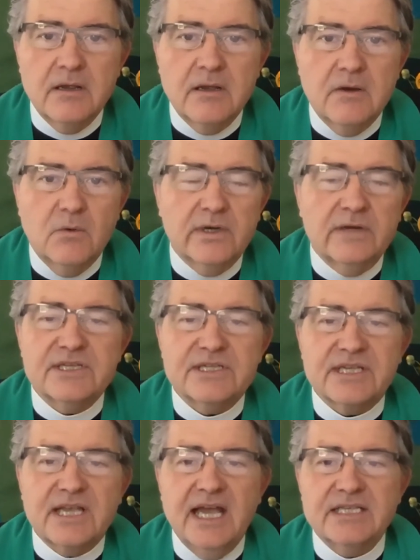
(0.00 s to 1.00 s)
One of the
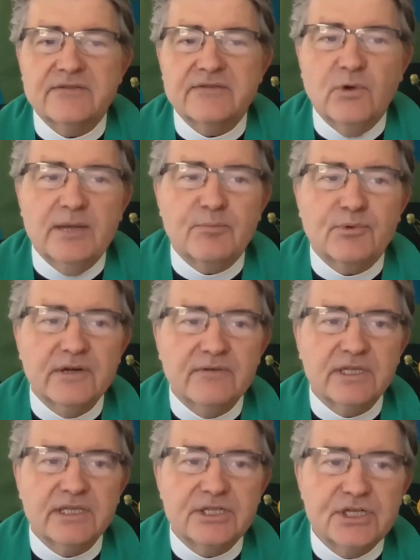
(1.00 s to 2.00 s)
signs of white
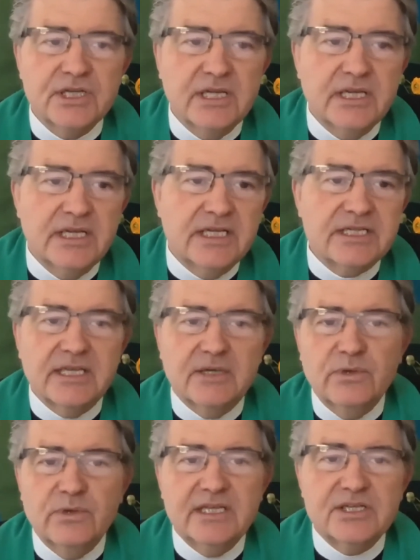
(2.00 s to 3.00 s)
privilege is that
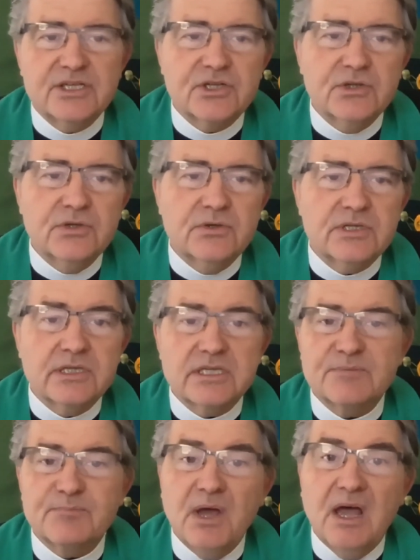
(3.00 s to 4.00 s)
we can choose the
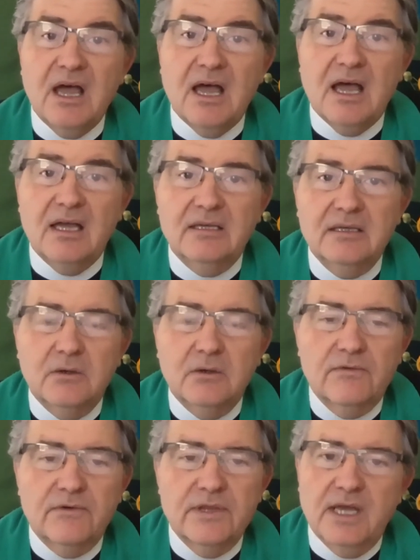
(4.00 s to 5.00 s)
spa
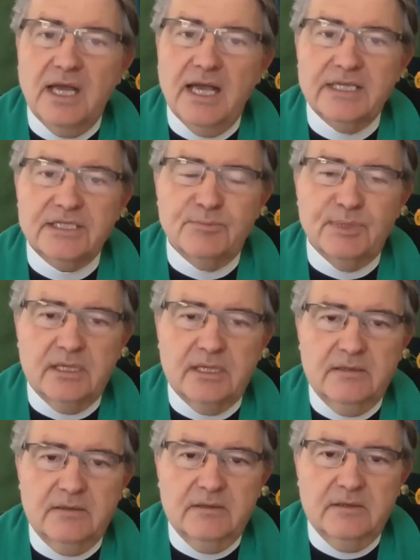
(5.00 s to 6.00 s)
over the hospital.